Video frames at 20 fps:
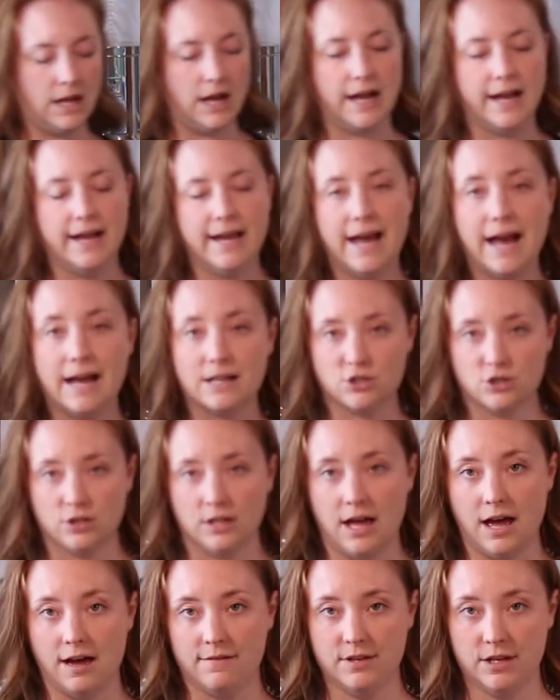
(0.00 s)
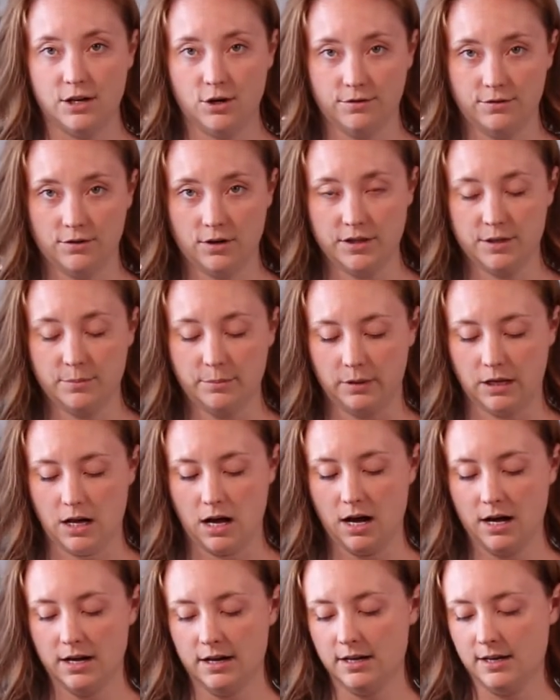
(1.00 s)
I actually have that over on the
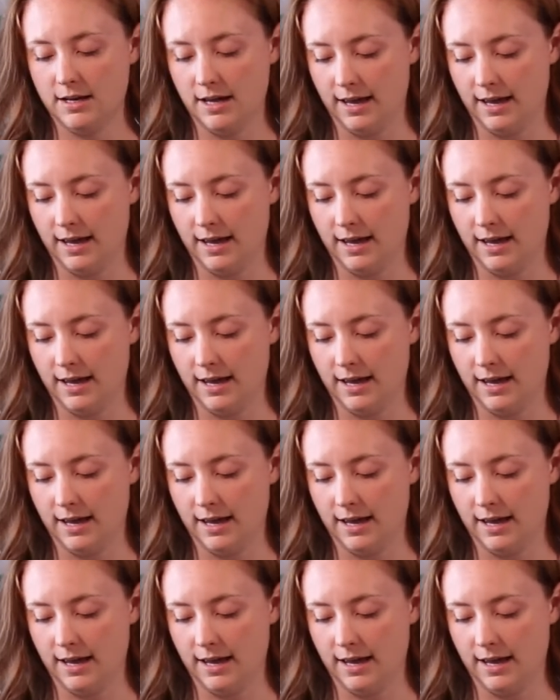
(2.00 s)
blog,